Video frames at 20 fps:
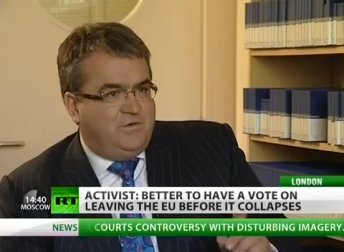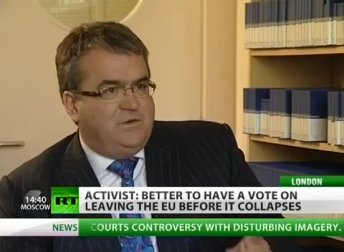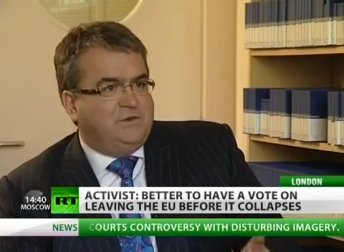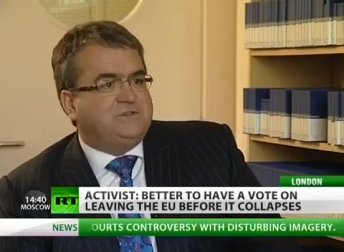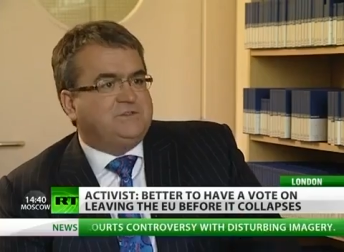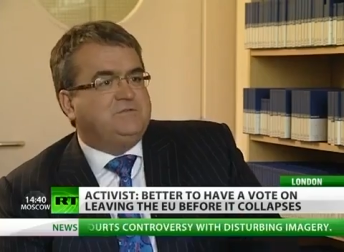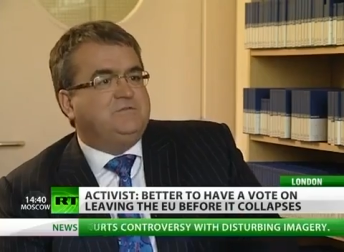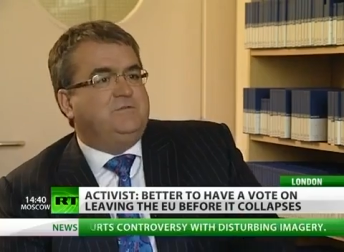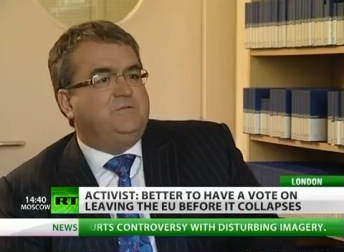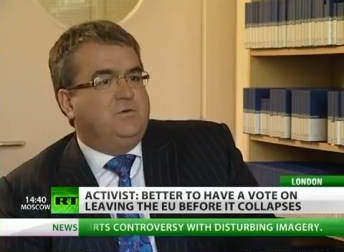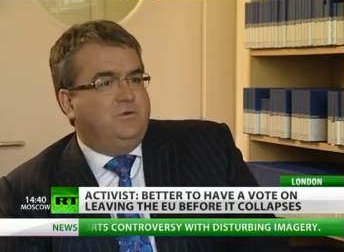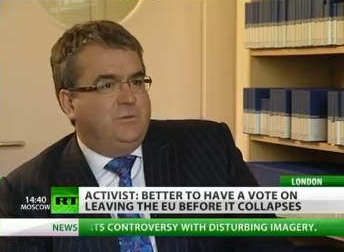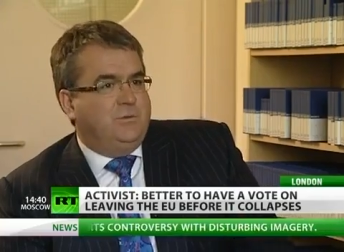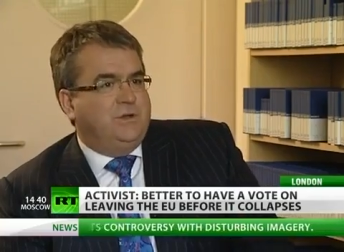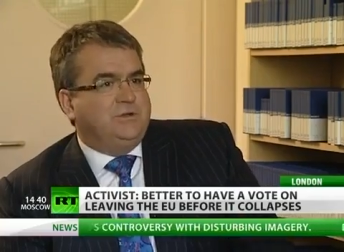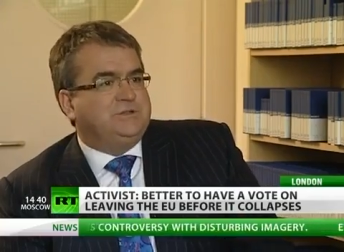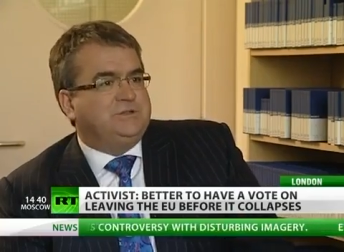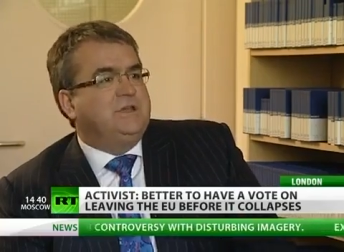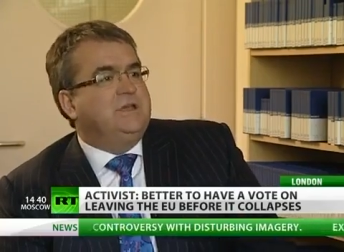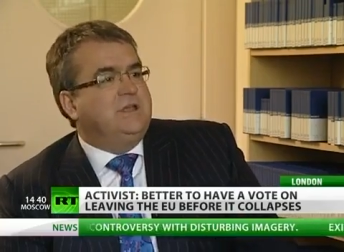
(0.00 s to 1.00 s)
first and
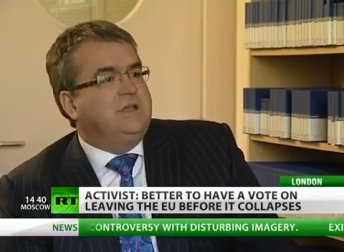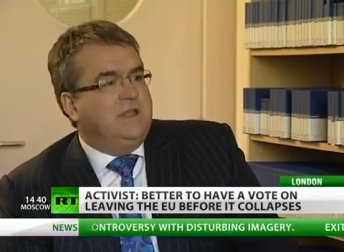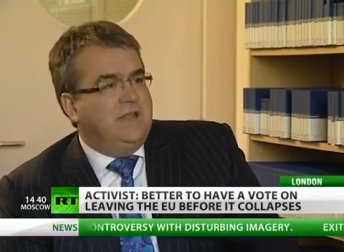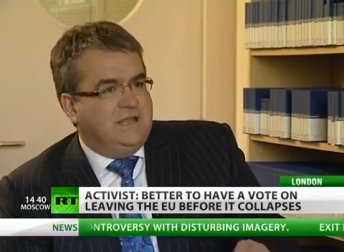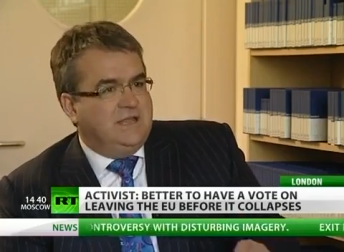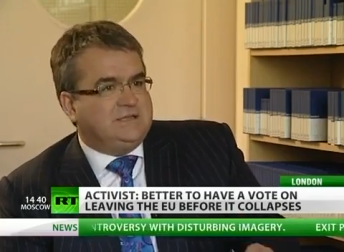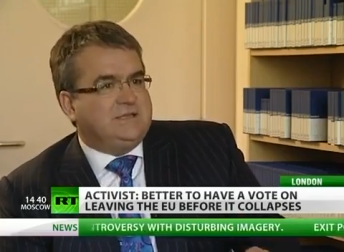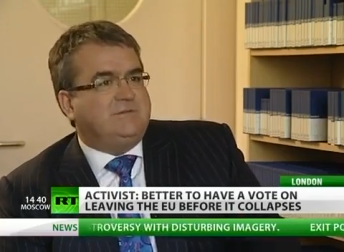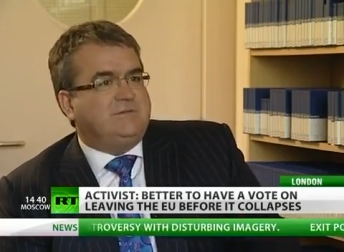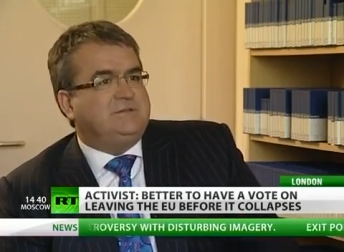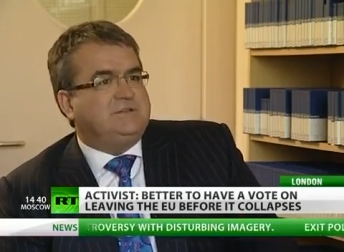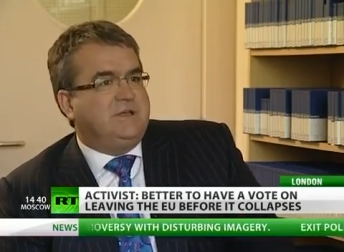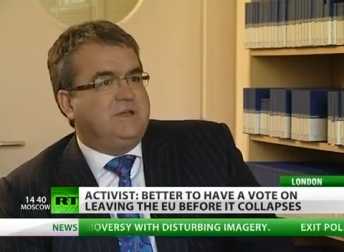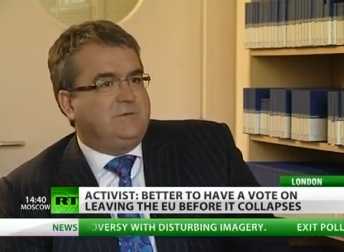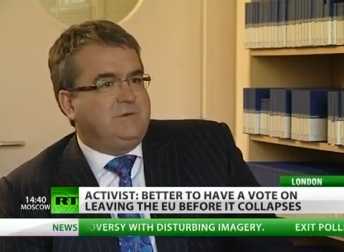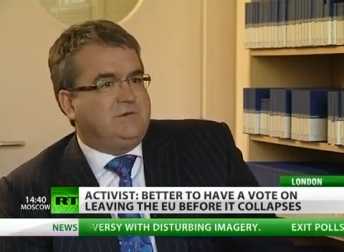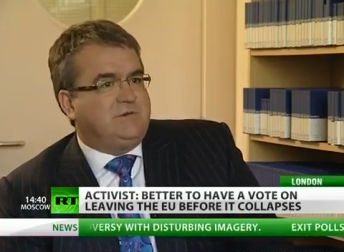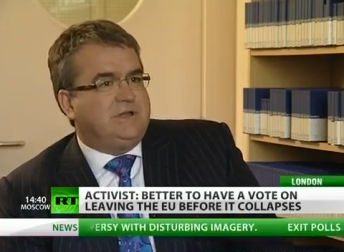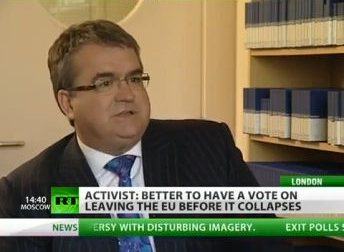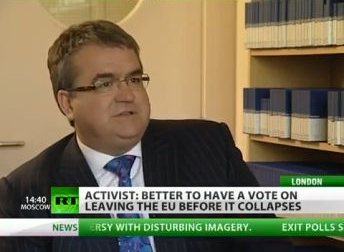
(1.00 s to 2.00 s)
foremost, let's have a
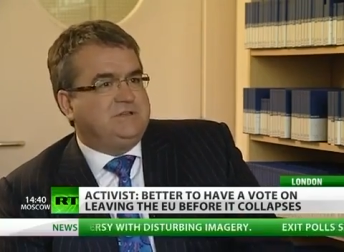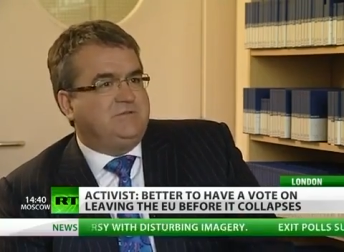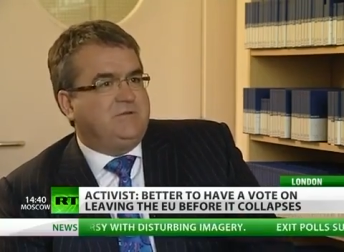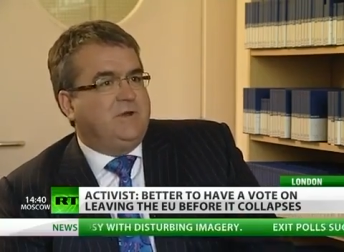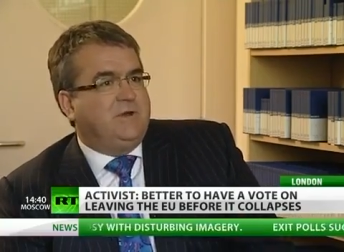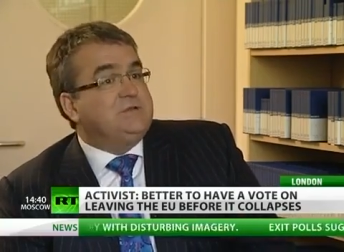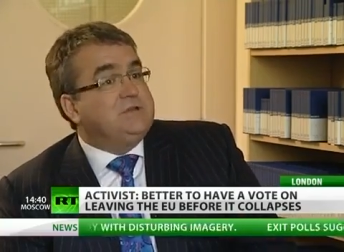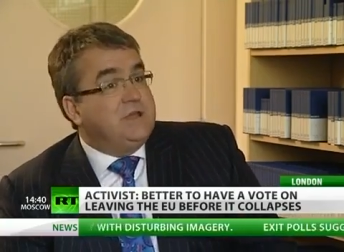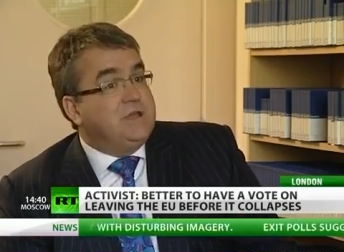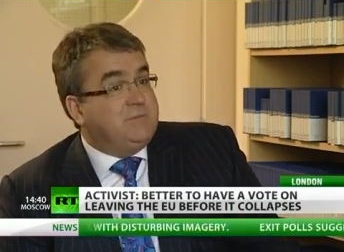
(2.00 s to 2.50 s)
democratic vote.